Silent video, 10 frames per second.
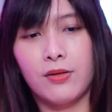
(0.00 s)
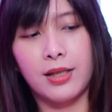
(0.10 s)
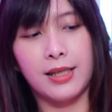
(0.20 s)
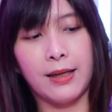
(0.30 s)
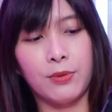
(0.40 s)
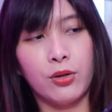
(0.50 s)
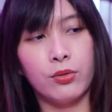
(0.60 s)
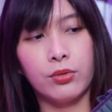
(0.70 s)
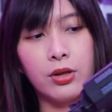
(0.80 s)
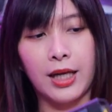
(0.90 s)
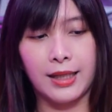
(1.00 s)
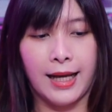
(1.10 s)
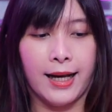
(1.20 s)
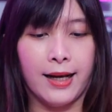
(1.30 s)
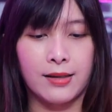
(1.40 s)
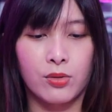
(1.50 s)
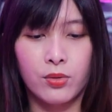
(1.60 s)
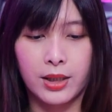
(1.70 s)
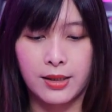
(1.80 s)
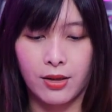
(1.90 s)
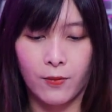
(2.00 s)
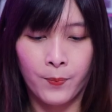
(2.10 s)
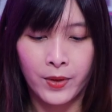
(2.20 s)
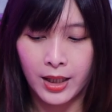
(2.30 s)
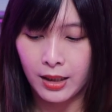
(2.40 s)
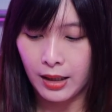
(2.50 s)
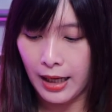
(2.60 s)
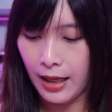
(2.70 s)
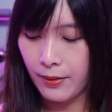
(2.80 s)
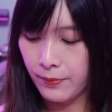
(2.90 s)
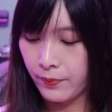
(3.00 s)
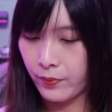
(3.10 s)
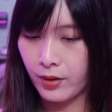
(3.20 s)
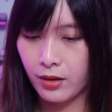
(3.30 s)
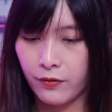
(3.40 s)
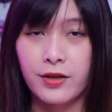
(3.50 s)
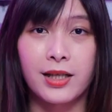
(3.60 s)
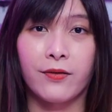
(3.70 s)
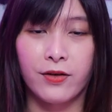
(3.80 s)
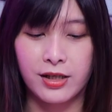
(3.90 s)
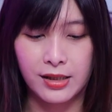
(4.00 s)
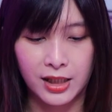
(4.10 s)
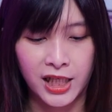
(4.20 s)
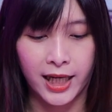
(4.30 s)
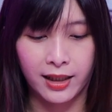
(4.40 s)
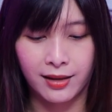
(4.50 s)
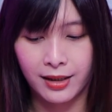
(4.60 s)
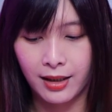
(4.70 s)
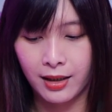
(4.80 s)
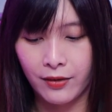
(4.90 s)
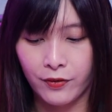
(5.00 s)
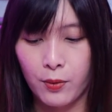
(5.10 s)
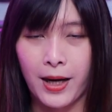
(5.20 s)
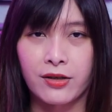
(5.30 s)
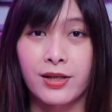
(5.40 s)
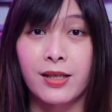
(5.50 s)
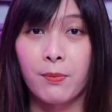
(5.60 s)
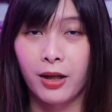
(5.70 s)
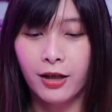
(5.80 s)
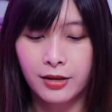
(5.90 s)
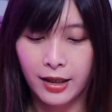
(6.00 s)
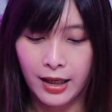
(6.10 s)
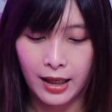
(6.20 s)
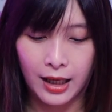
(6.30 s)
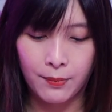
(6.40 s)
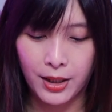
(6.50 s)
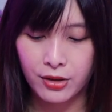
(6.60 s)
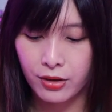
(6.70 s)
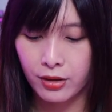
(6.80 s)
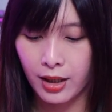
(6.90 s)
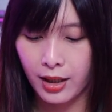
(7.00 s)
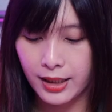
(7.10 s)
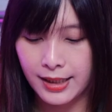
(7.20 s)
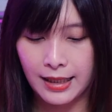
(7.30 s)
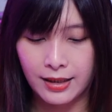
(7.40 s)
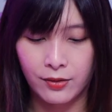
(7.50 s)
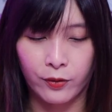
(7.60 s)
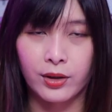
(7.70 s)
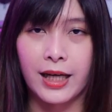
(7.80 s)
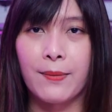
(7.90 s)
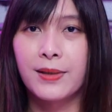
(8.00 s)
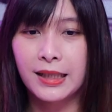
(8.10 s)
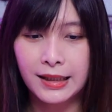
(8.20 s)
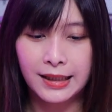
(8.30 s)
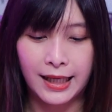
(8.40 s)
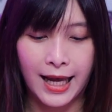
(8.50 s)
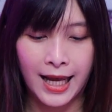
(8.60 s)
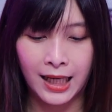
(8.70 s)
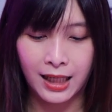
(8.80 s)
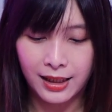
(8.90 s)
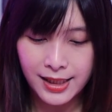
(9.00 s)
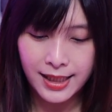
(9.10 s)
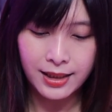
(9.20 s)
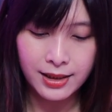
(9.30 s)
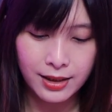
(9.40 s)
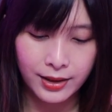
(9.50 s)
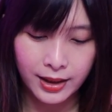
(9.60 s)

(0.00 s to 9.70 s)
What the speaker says: use the same tool to get that sorted. So first thing first is to check if your battery's unplugged. Make sure it's fully empty, and let's get into